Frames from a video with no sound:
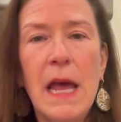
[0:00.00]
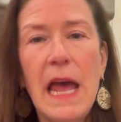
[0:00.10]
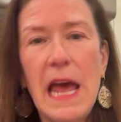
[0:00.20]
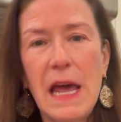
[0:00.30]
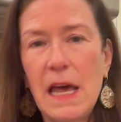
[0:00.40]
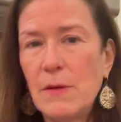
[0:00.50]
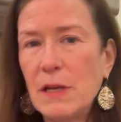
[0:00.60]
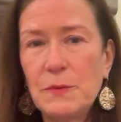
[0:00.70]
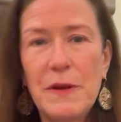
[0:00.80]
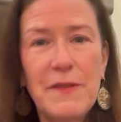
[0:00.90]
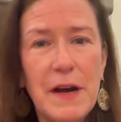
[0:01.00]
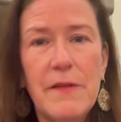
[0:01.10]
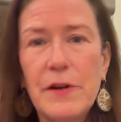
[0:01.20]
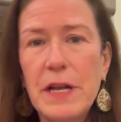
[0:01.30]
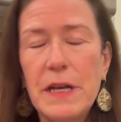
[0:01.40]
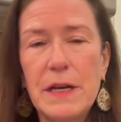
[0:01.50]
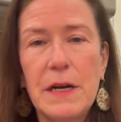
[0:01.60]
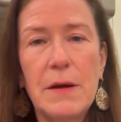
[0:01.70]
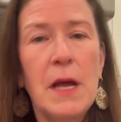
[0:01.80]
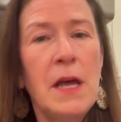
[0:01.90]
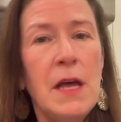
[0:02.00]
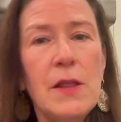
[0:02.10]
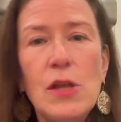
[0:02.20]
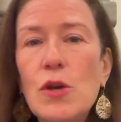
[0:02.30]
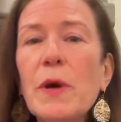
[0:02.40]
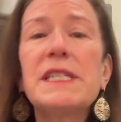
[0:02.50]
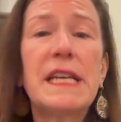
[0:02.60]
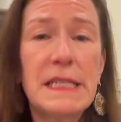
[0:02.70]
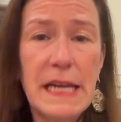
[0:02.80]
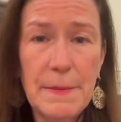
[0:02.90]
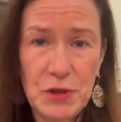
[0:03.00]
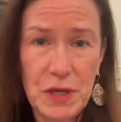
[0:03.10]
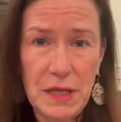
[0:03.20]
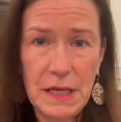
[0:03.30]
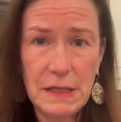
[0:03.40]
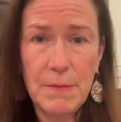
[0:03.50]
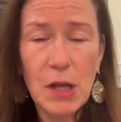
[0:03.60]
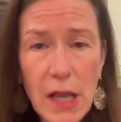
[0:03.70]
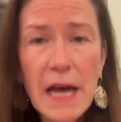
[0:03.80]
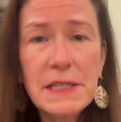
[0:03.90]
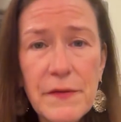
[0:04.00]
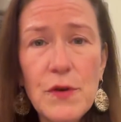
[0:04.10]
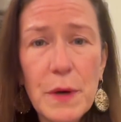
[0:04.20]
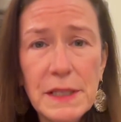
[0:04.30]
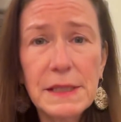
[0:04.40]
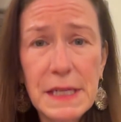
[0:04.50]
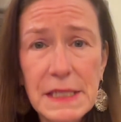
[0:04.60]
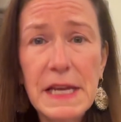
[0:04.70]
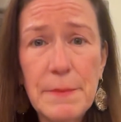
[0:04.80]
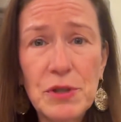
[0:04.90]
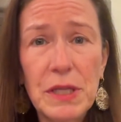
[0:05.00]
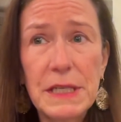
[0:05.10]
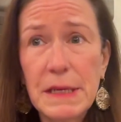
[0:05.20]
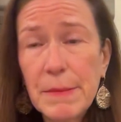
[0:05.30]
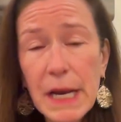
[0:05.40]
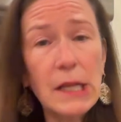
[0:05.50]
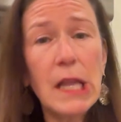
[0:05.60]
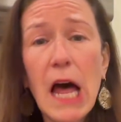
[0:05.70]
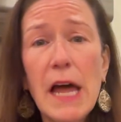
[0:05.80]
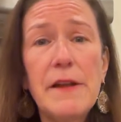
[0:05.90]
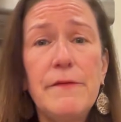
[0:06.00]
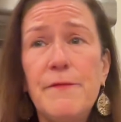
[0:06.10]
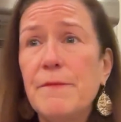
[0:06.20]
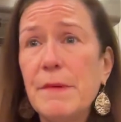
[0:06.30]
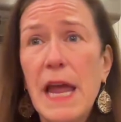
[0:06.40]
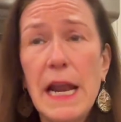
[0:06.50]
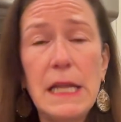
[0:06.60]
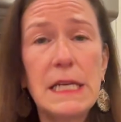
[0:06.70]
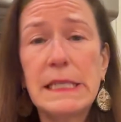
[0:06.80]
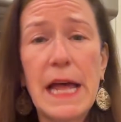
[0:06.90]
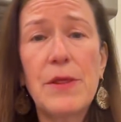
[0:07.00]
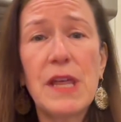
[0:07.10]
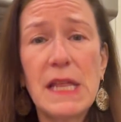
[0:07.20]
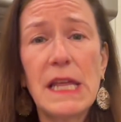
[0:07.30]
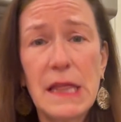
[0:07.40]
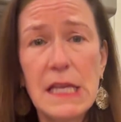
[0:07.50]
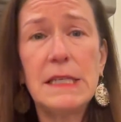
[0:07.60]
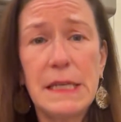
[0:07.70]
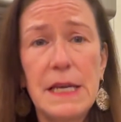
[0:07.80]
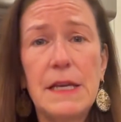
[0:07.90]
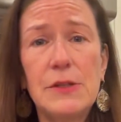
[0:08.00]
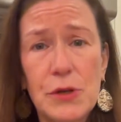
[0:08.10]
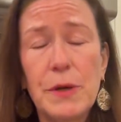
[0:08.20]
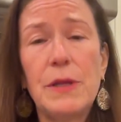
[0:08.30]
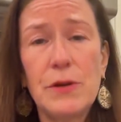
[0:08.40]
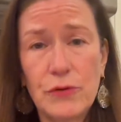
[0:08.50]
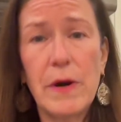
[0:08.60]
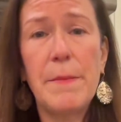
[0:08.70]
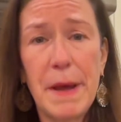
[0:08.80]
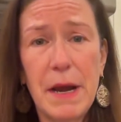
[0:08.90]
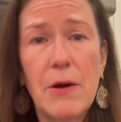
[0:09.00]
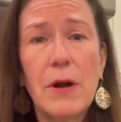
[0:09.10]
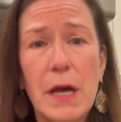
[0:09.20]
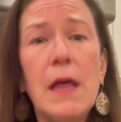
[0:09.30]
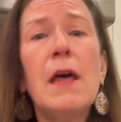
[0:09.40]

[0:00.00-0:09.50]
And as we've covered here, the U.S. exceptionalism, the loss of U.S. exceptionalism. And a lot of analysts now think that this is, during the Trump era,